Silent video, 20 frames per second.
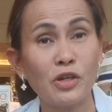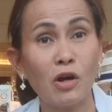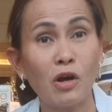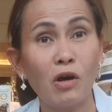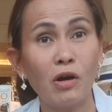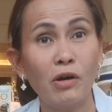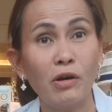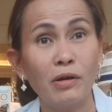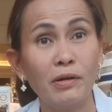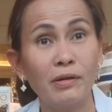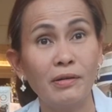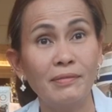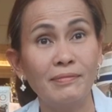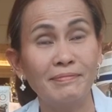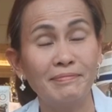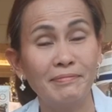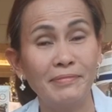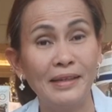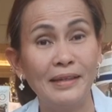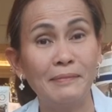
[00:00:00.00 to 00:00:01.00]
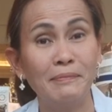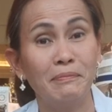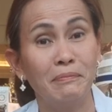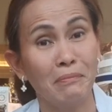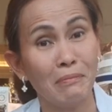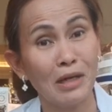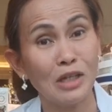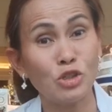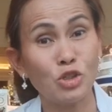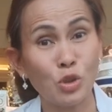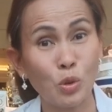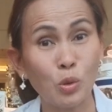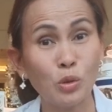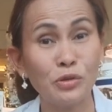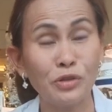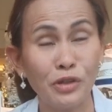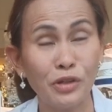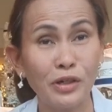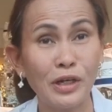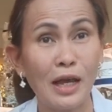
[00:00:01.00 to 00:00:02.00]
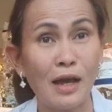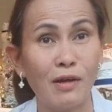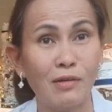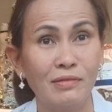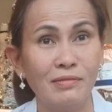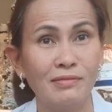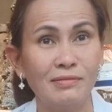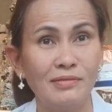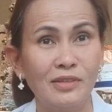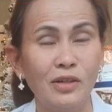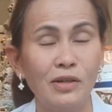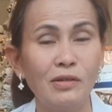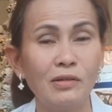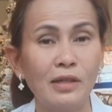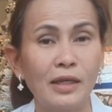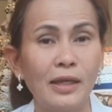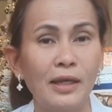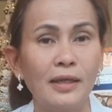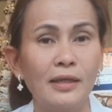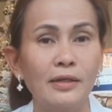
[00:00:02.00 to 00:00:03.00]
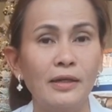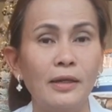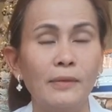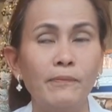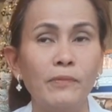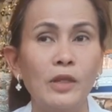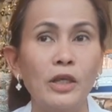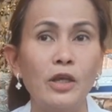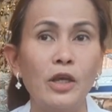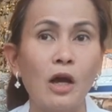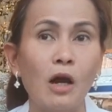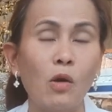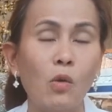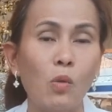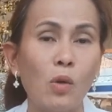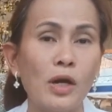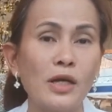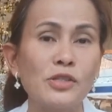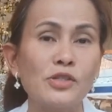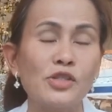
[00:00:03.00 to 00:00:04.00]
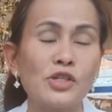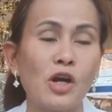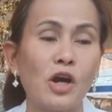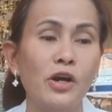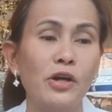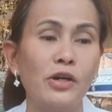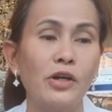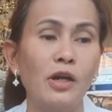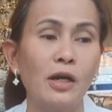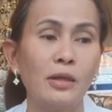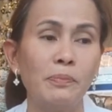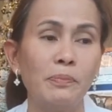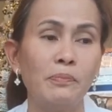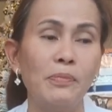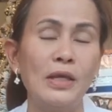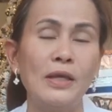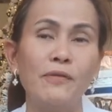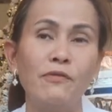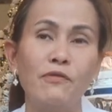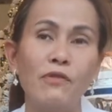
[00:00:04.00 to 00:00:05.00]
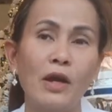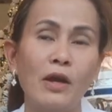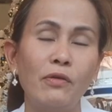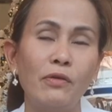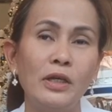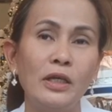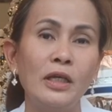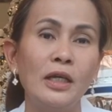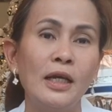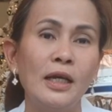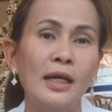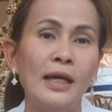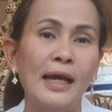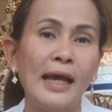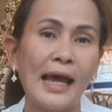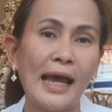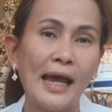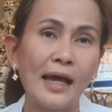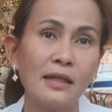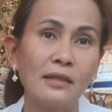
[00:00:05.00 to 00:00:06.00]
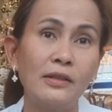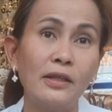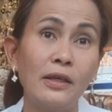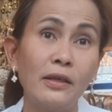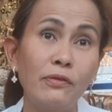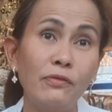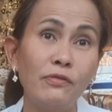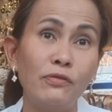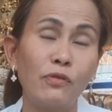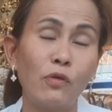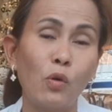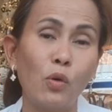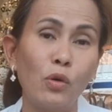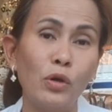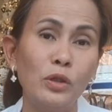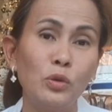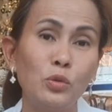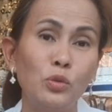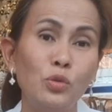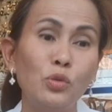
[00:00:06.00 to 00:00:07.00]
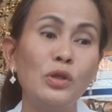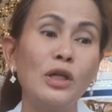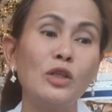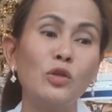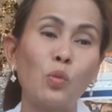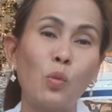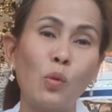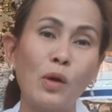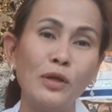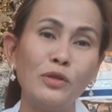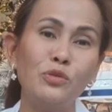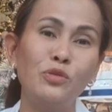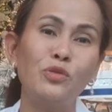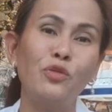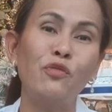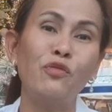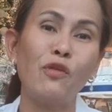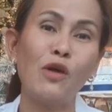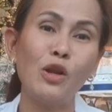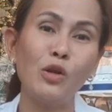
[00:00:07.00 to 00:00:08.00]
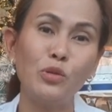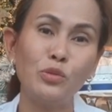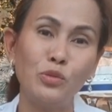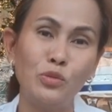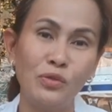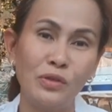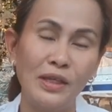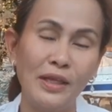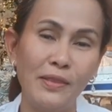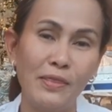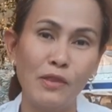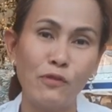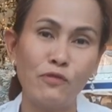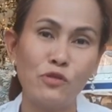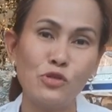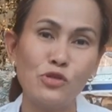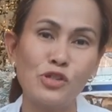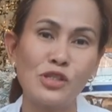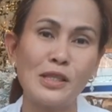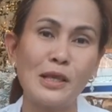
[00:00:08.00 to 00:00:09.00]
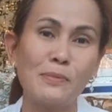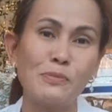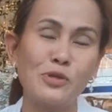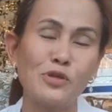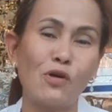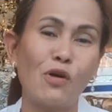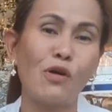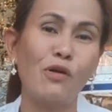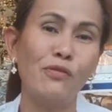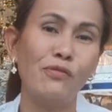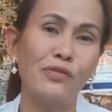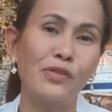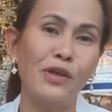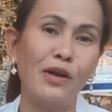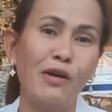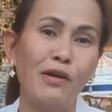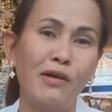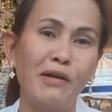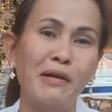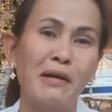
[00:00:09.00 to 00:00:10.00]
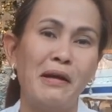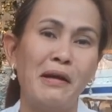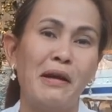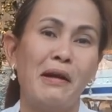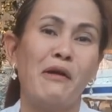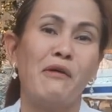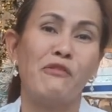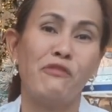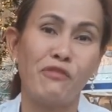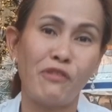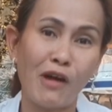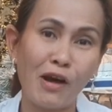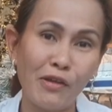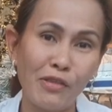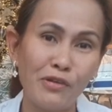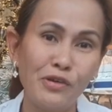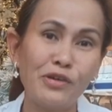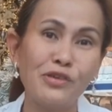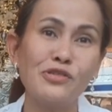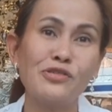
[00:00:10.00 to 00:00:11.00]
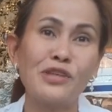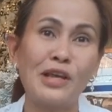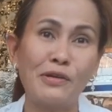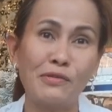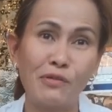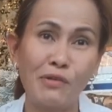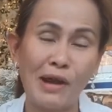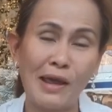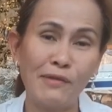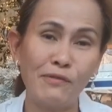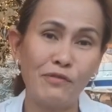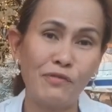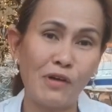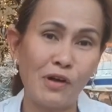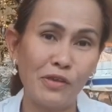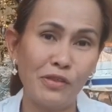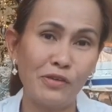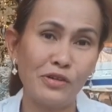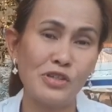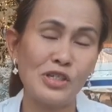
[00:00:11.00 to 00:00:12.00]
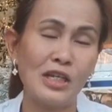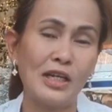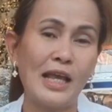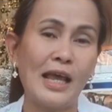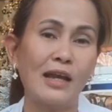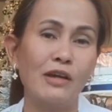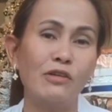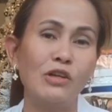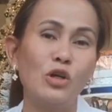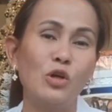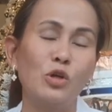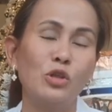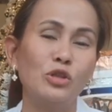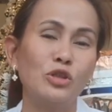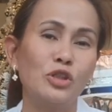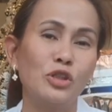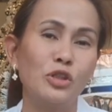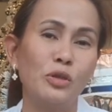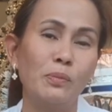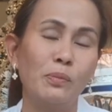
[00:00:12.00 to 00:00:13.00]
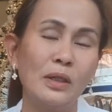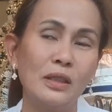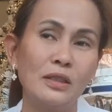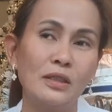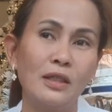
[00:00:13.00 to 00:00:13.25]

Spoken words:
are much older now, no? And the young ones are not being very active or do not want to follow in the footsteps of their fathers and grandfathers in agriculture. But